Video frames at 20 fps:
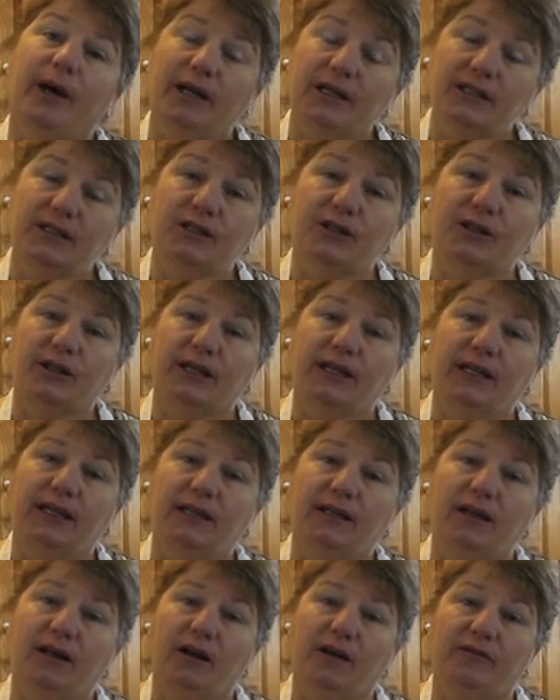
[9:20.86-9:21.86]
my turkey
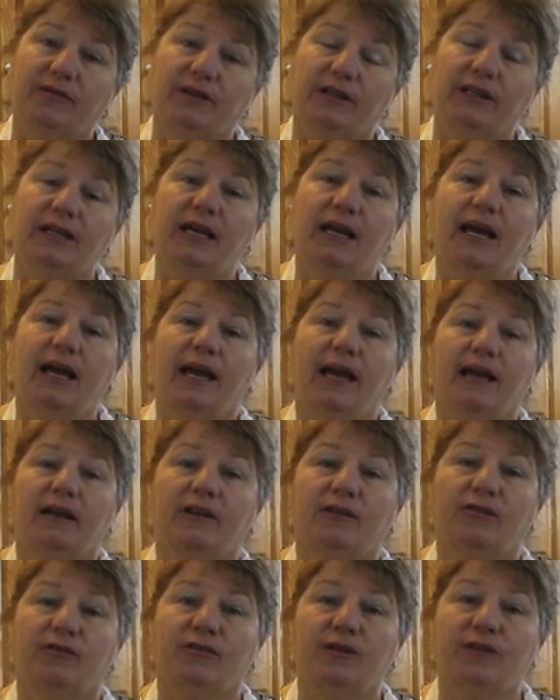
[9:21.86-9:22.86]
in the oven at
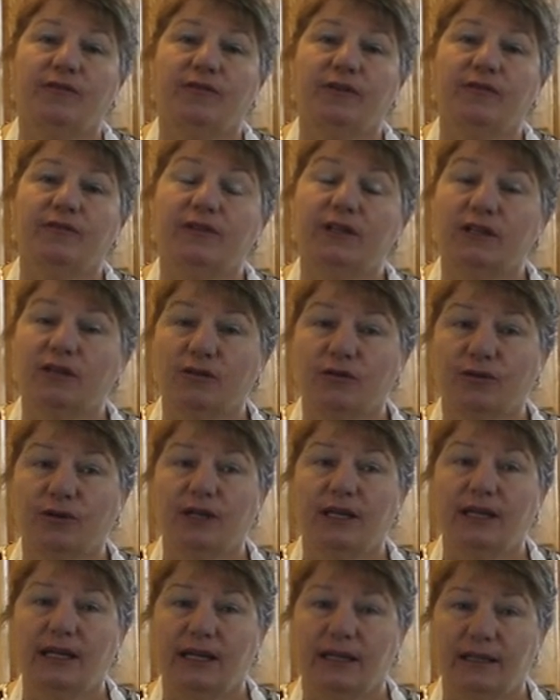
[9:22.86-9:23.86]
a three fifty
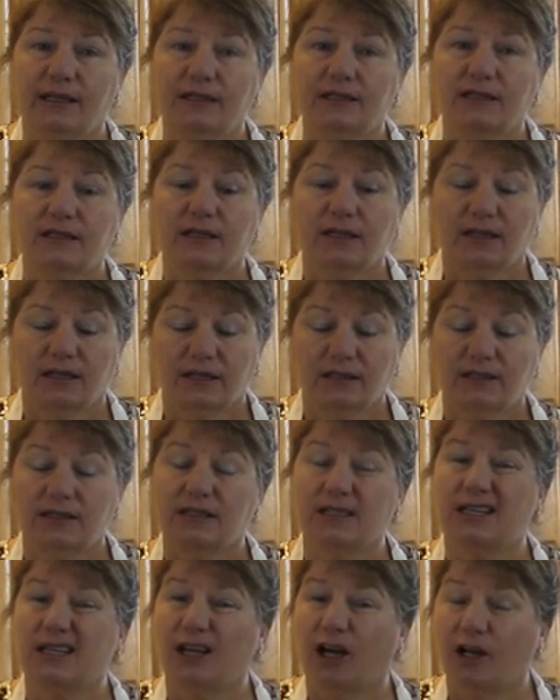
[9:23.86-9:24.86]
degree heat.
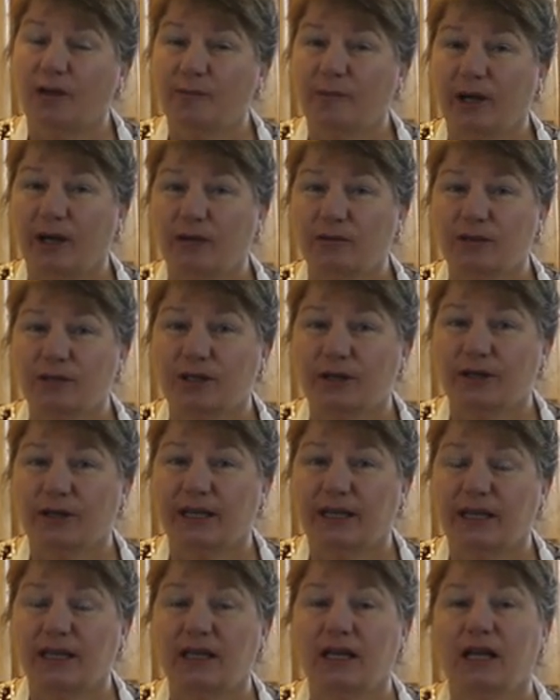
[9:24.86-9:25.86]
This is a nine pound
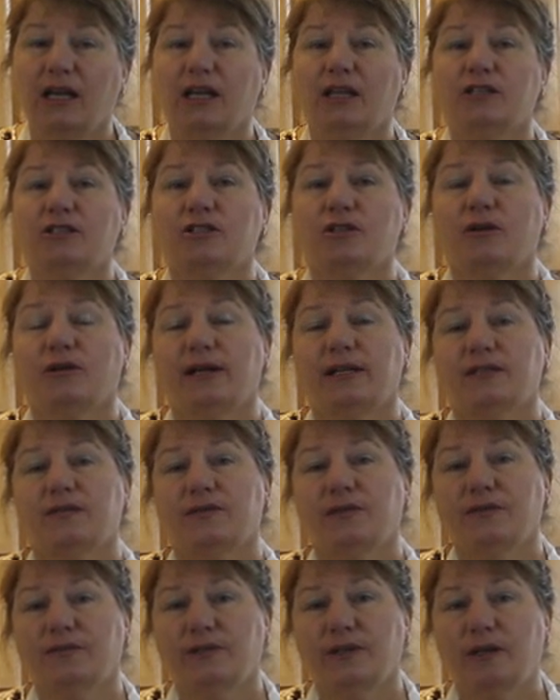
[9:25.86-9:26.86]
turkey, so that's
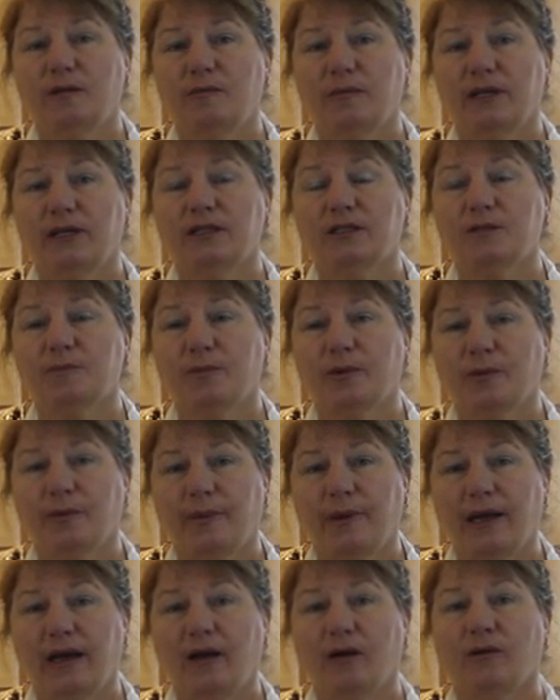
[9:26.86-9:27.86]
fifteen minutes per
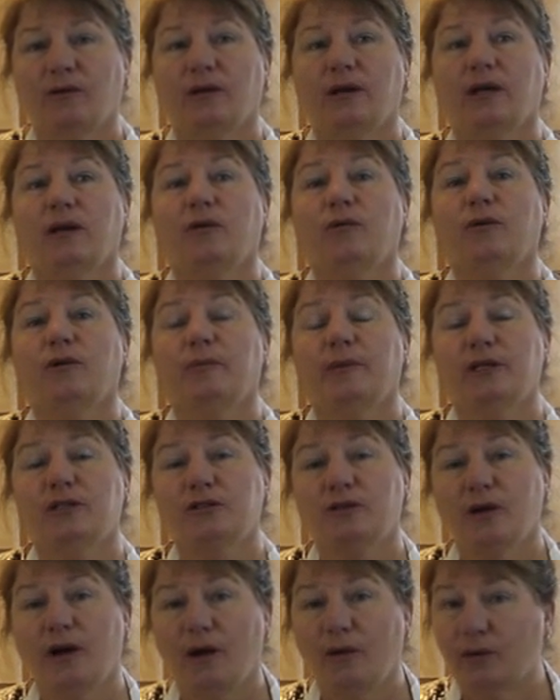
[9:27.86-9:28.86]
pound, will be
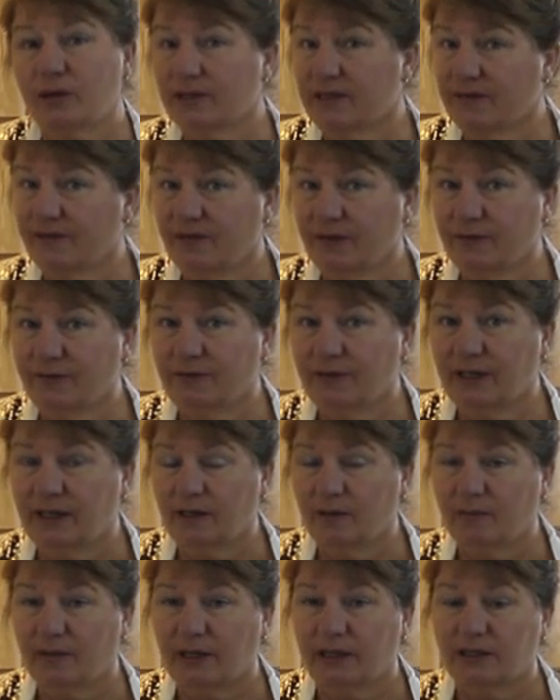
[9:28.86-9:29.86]
two hours and
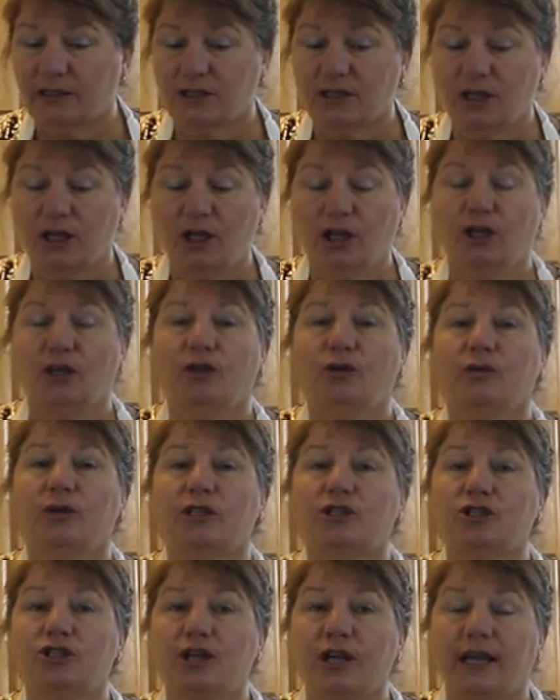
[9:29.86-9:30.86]
fifteen minutes. You
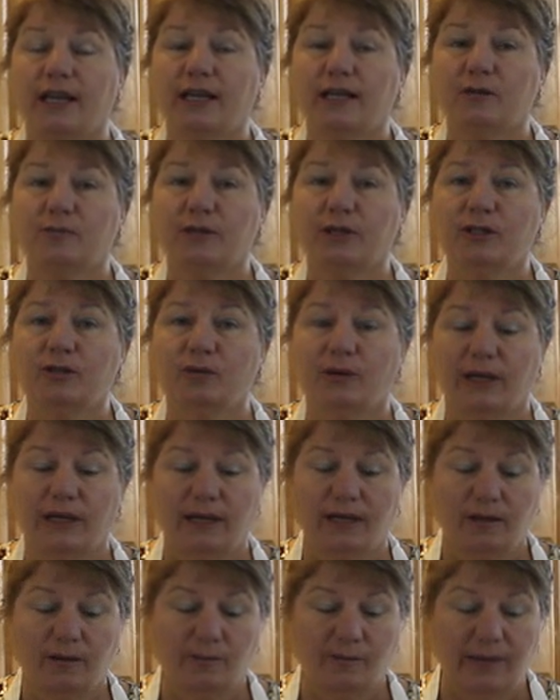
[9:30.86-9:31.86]
can check it
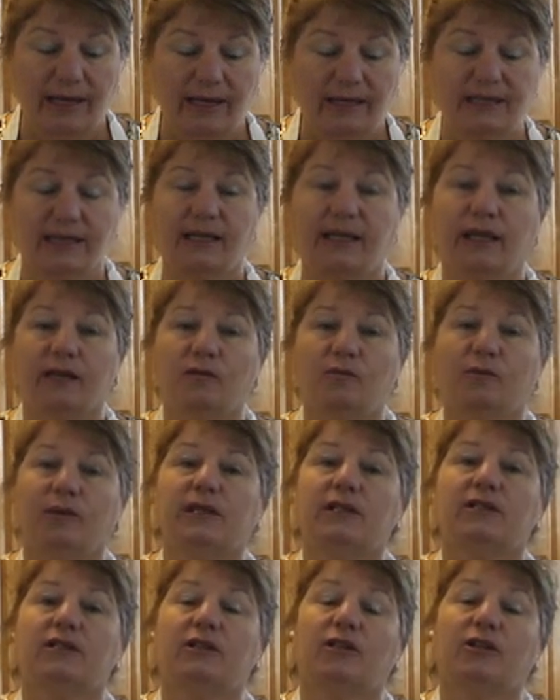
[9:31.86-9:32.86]
between, basing it
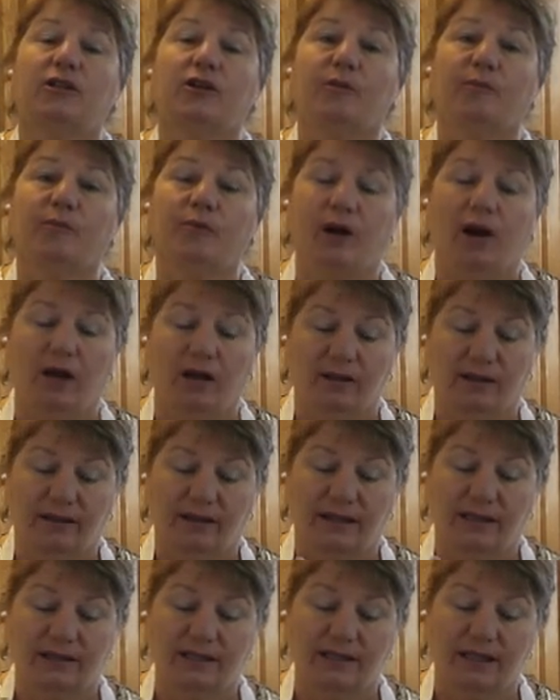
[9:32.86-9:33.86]
with your broth
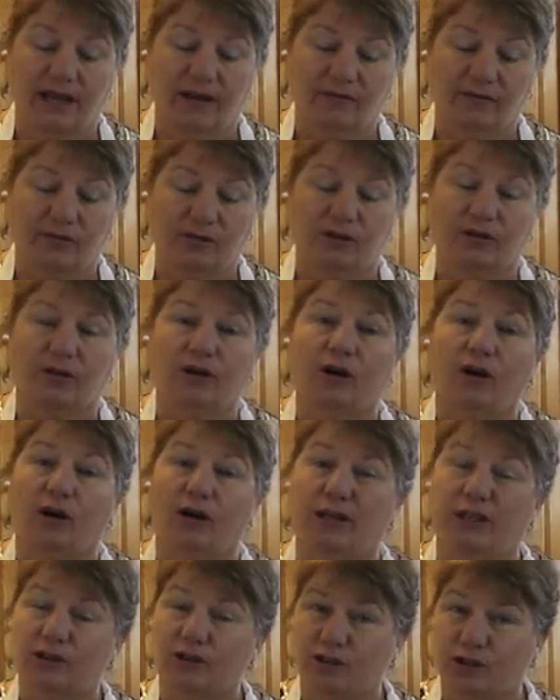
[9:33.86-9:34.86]
that's after,
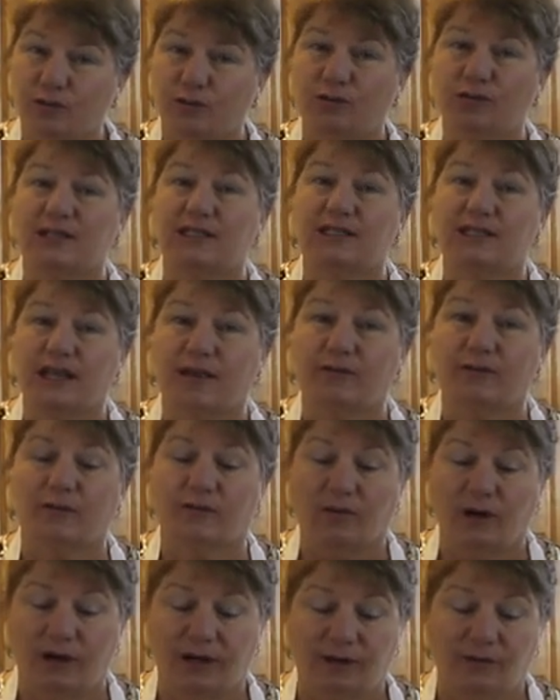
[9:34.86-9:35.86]
and the juice that's
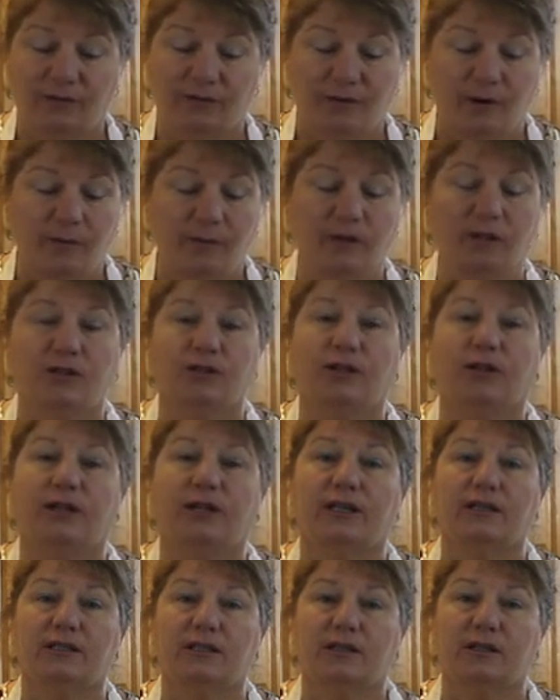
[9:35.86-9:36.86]
after running from your
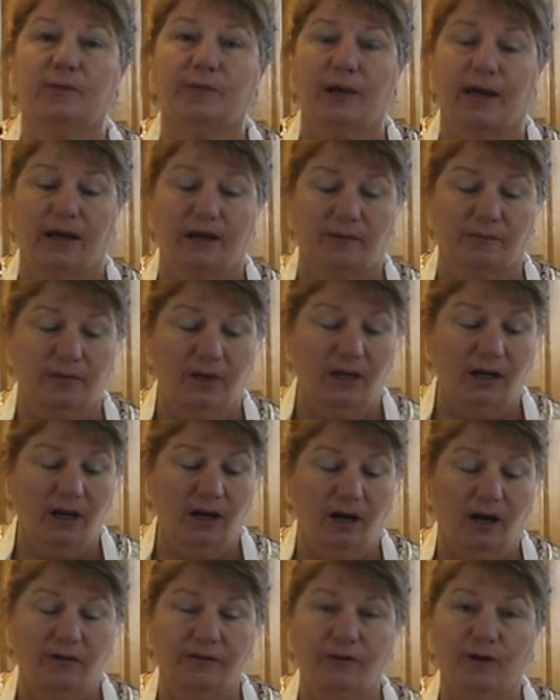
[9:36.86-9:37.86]
turkey to the bottom
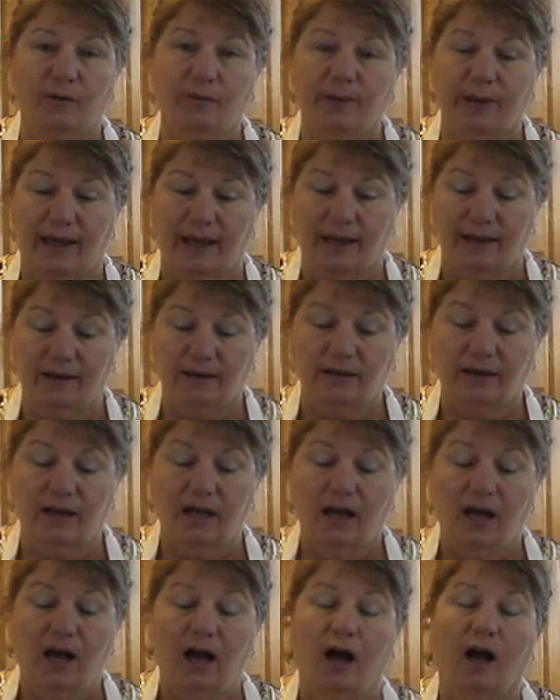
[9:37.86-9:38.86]
of your pan.
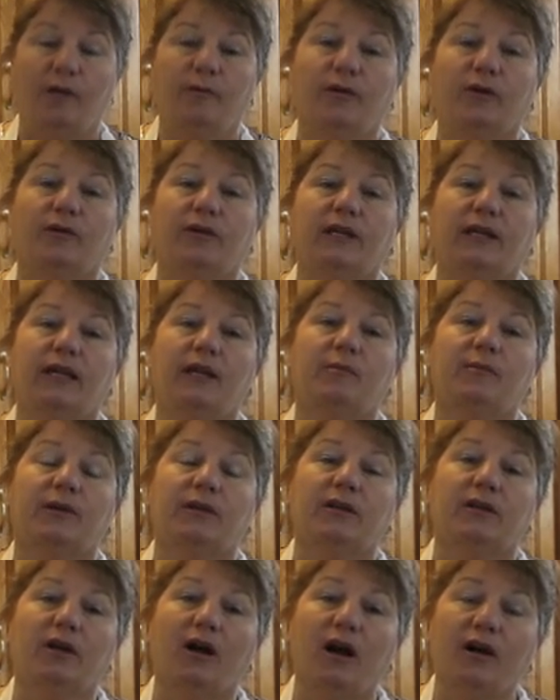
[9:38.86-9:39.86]
I'm going to keep
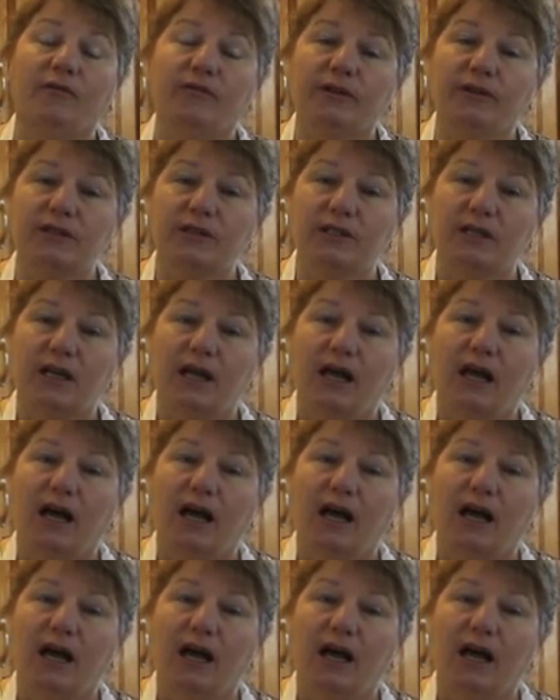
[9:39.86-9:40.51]
it covered